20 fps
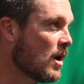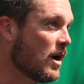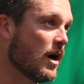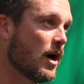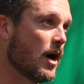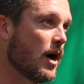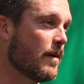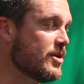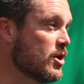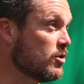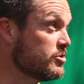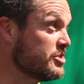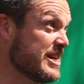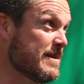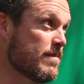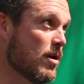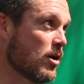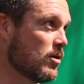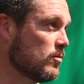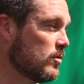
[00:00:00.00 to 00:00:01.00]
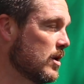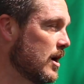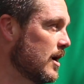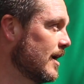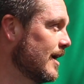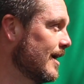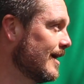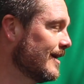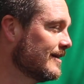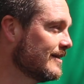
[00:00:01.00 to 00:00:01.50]
Um, you know, Zebo
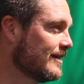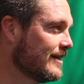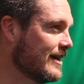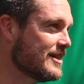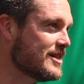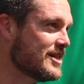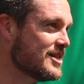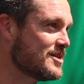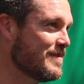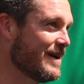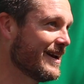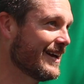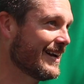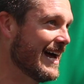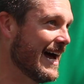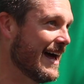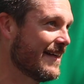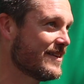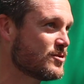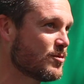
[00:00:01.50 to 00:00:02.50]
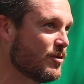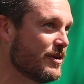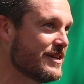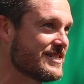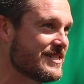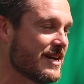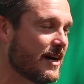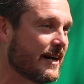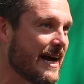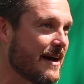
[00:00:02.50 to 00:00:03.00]
uh, has been a guy that's really
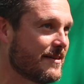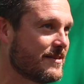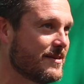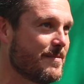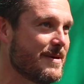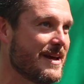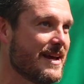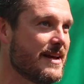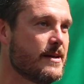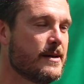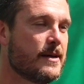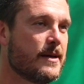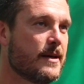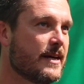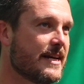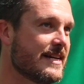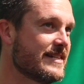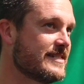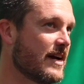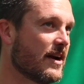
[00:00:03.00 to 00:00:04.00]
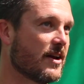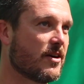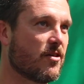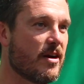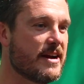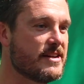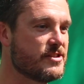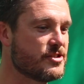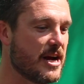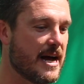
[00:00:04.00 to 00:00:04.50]
stuck out to me. He's done a
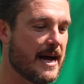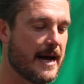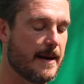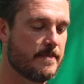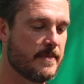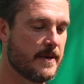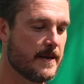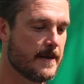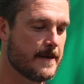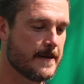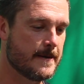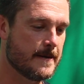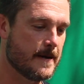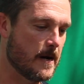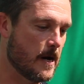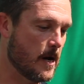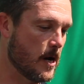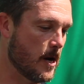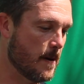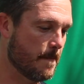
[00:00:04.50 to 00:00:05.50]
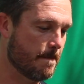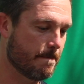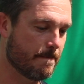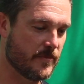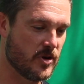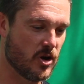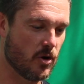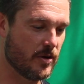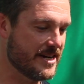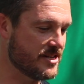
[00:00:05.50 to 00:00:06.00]
great job. Um,
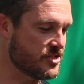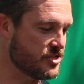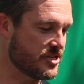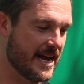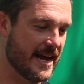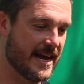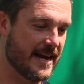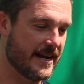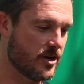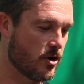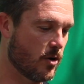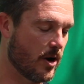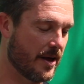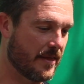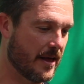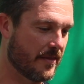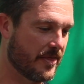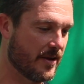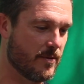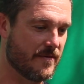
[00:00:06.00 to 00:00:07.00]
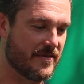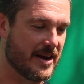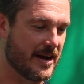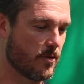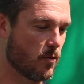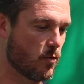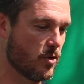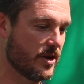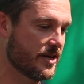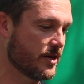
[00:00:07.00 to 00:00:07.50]
you know, each day, you know, I, I think we've
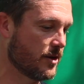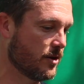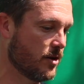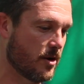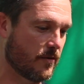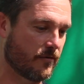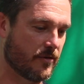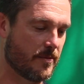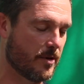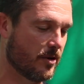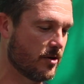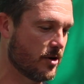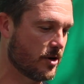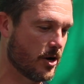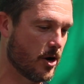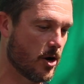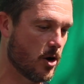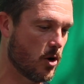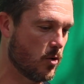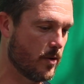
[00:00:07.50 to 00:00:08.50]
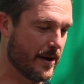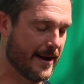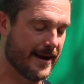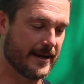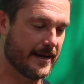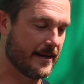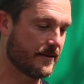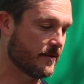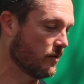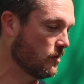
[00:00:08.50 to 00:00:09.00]
gotten a really good look from the look O
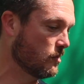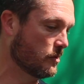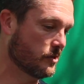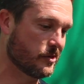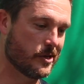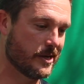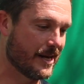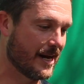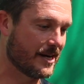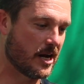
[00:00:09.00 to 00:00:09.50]
and the look B.